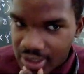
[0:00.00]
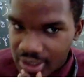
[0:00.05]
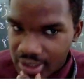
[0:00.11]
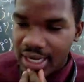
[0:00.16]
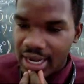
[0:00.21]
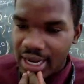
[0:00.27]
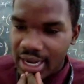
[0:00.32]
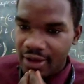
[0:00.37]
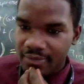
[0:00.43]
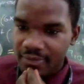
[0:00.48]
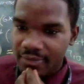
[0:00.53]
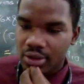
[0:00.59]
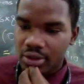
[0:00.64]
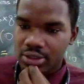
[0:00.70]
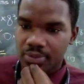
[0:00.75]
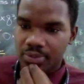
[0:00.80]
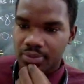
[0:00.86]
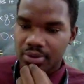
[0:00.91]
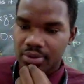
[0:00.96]
they have
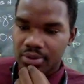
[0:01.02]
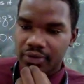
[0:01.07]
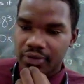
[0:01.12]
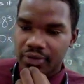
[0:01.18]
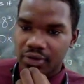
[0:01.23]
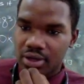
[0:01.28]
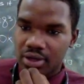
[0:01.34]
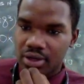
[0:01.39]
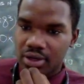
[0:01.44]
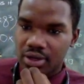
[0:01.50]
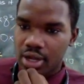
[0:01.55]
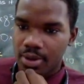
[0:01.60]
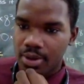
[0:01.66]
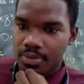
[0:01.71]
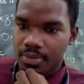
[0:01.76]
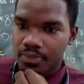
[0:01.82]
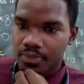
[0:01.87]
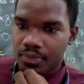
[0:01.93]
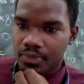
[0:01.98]
multiple different
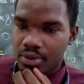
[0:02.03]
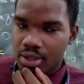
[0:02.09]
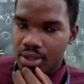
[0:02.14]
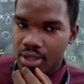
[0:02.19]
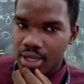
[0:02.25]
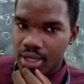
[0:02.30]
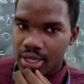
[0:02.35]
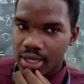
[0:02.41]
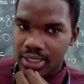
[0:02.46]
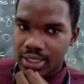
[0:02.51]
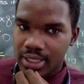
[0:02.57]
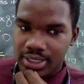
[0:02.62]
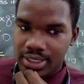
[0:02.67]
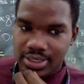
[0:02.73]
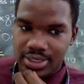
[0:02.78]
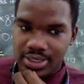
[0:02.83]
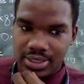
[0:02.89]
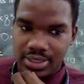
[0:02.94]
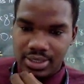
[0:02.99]

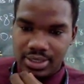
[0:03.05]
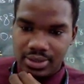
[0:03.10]
aliases.